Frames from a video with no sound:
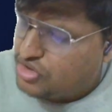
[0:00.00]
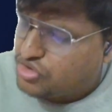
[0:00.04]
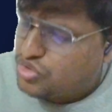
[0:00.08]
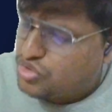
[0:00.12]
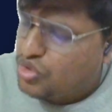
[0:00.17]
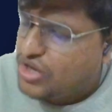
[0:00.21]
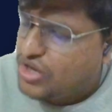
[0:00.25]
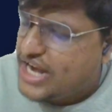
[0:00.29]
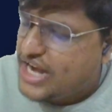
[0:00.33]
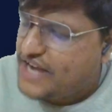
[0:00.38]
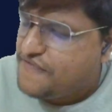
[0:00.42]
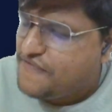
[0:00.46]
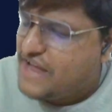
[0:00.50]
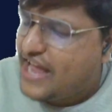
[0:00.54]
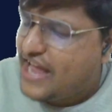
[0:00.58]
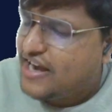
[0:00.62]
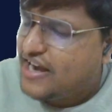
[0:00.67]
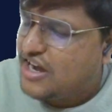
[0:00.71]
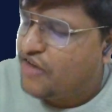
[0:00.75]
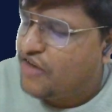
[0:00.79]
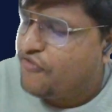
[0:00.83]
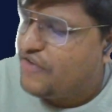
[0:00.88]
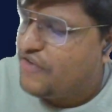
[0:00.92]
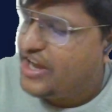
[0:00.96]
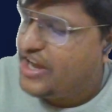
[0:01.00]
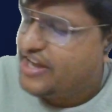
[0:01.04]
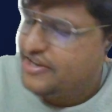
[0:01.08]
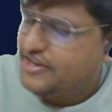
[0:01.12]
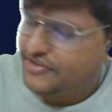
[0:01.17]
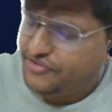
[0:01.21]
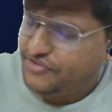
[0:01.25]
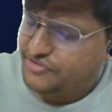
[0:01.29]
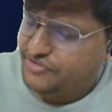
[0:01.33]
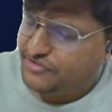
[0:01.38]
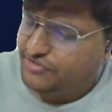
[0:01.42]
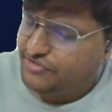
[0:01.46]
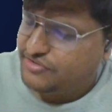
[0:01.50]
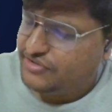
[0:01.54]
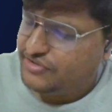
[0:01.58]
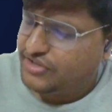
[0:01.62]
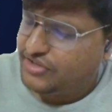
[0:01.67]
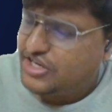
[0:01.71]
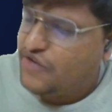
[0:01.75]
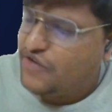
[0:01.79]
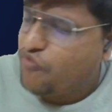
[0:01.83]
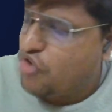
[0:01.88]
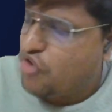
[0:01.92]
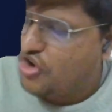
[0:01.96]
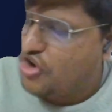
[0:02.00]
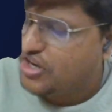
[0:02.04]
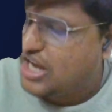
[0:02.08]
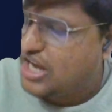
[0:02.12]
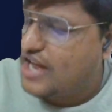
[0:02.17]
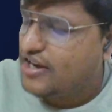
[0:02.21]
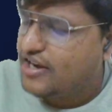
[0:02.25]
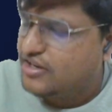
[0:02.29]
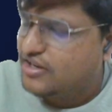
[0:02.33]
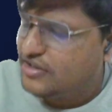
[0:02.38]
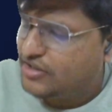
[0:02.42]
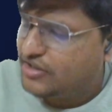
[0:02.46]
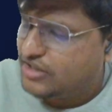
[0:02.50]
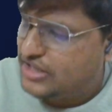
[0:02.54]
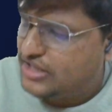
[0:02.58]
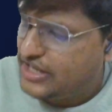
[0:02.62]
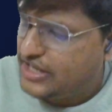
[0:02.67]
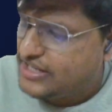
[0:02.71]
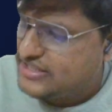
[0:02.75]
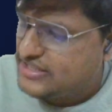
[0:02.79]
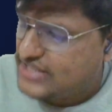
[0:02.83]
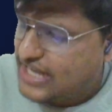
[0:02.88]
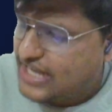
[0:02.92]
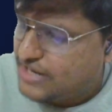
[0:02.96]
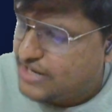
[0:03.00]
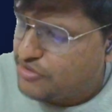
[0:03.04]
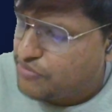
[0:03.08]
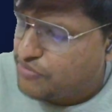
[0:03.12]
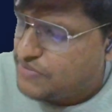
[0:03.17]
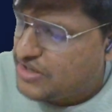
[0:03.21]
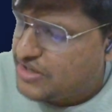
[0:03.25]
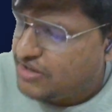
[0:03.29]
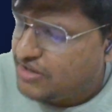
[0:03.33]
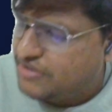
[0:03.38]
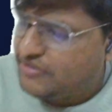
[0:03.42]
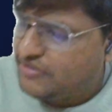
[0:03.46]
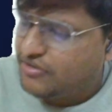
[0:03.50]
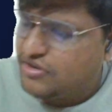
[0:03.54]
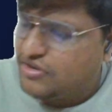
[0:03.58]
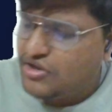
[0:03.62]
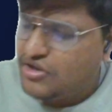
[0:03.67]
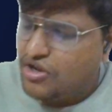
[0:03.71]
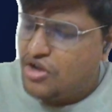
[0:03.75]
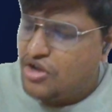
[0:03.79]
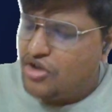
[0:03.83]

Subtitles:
so that we are aware of what are things are to be done.